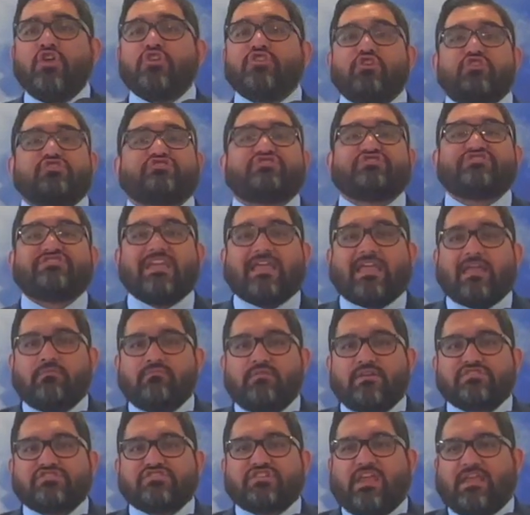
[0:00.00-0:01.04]
you're sticking
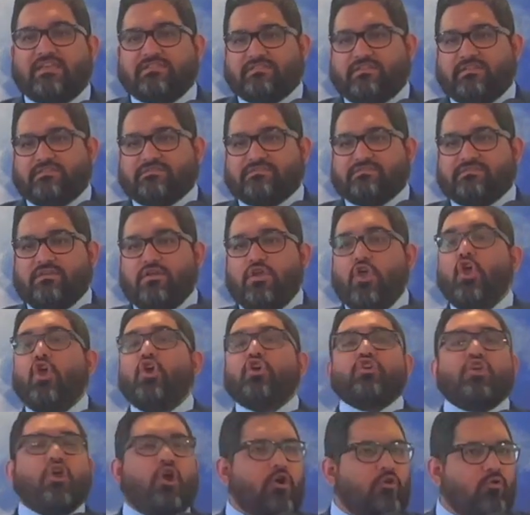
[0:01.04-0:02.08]
with Jesus.
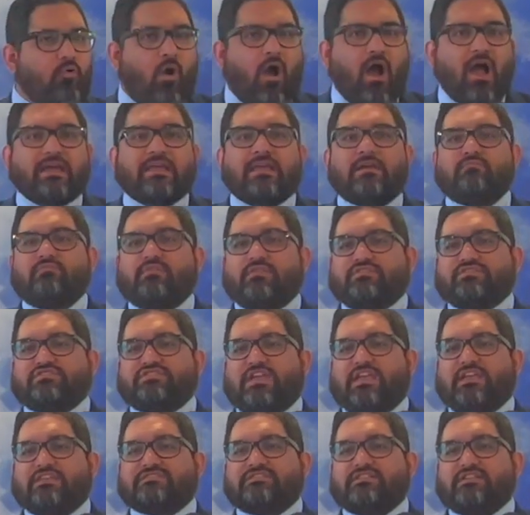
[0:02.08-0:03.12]
You're walking with
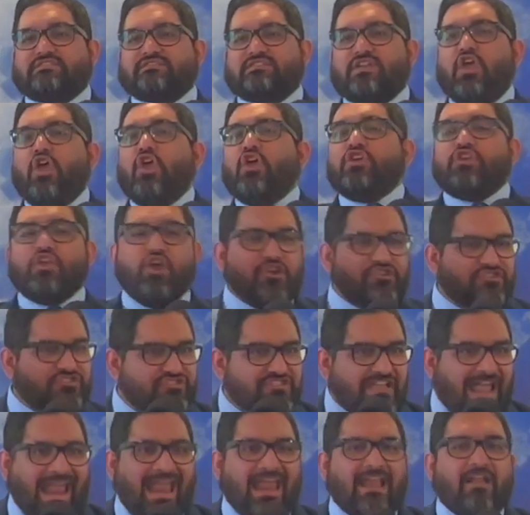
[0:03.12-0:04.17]
Jesus. You're
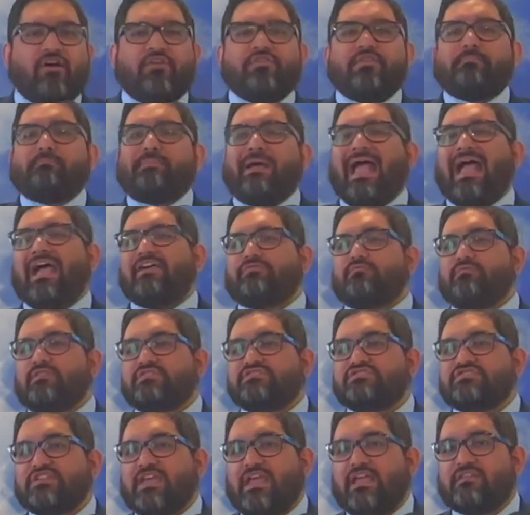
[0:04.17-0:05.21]
staying on the path with
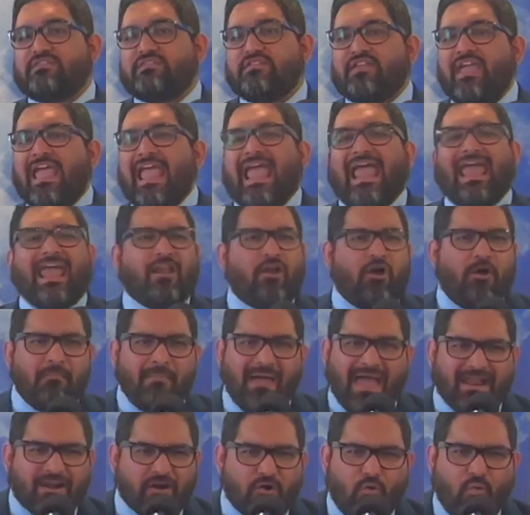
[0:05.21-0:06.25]
Jesus. It don't
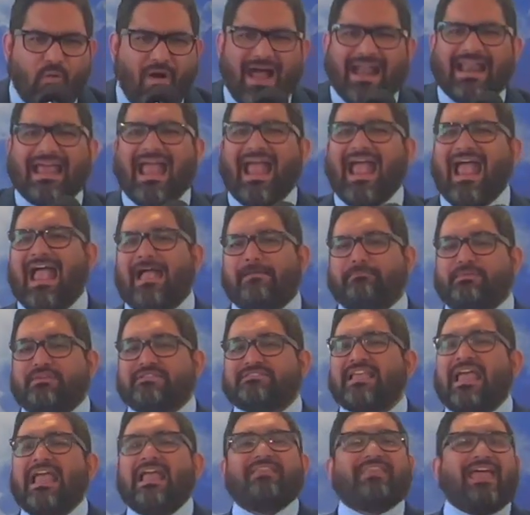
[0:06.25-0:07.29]
matter what happens.
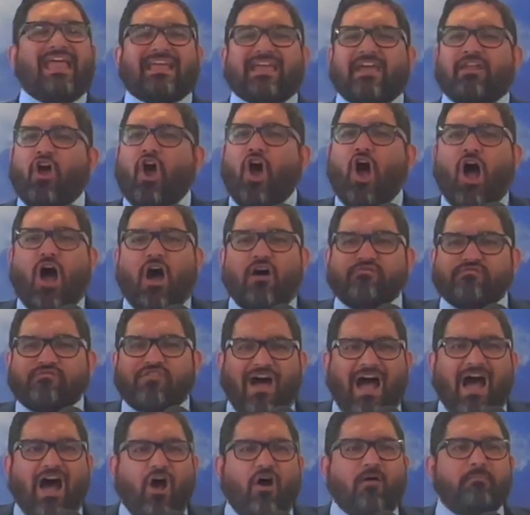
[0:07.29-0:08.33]
They can all
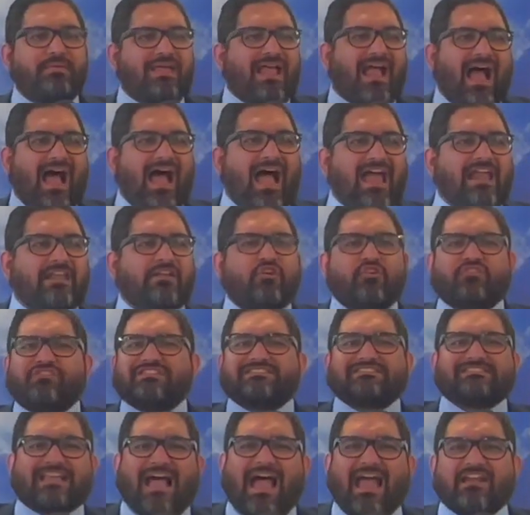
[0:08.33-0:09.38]
fall behind you on the
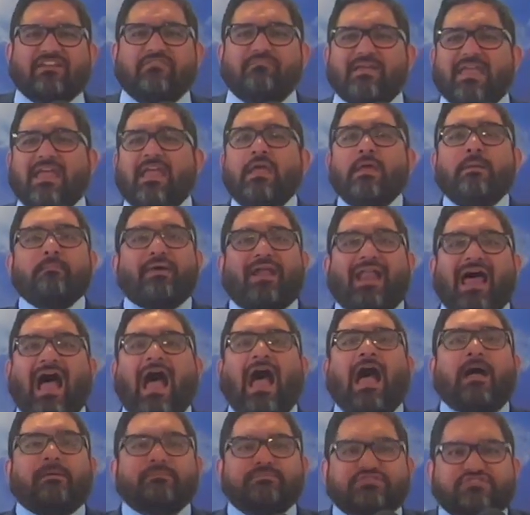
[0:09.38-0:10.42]
side of me, but
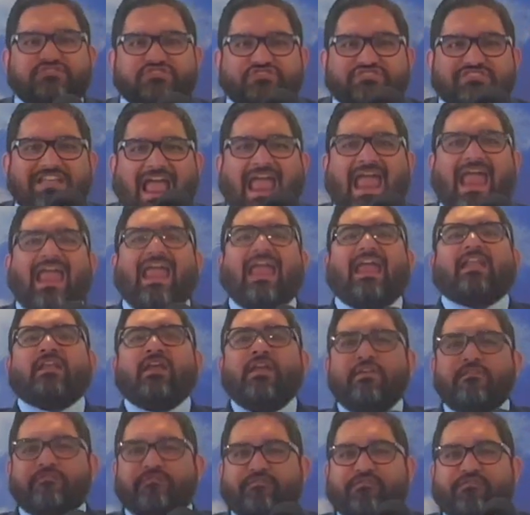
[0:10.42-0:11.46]
I'm staying
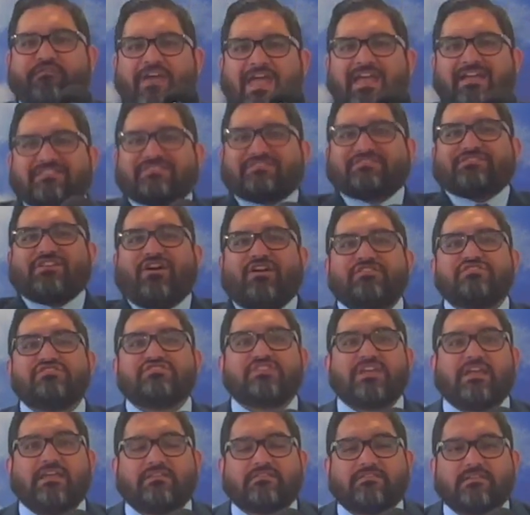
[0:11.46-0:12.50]
fixed on
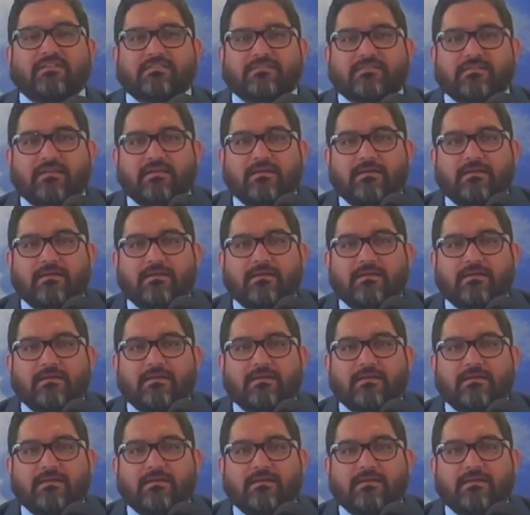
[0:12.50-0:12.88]
Jesus.